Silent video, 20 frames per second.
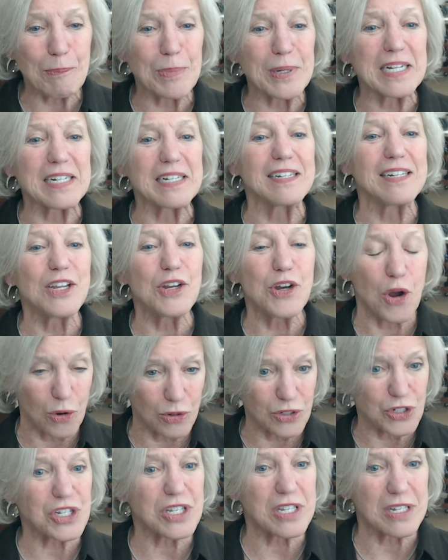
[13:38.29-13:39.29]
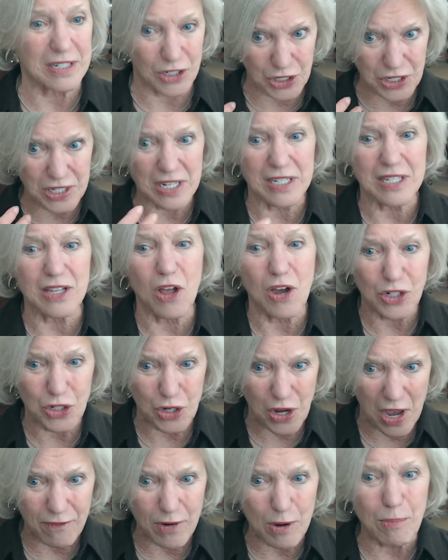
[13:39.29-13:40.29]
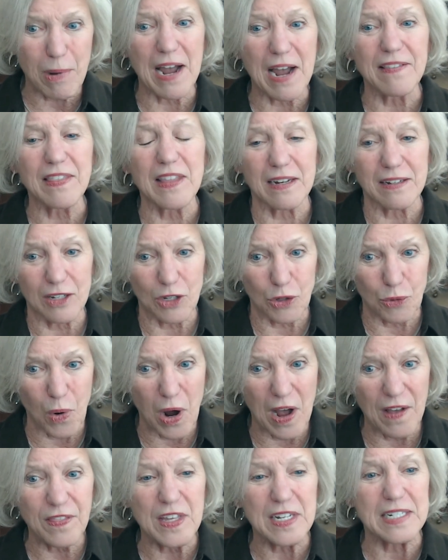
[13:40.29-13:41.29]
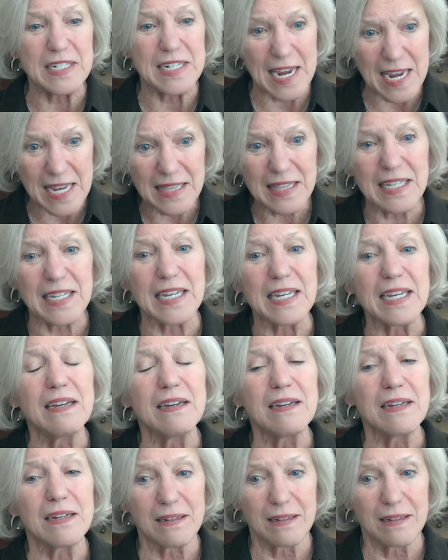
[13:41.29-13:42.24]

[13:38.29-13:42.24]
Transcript: But just as long as you have in mind that you want the daily,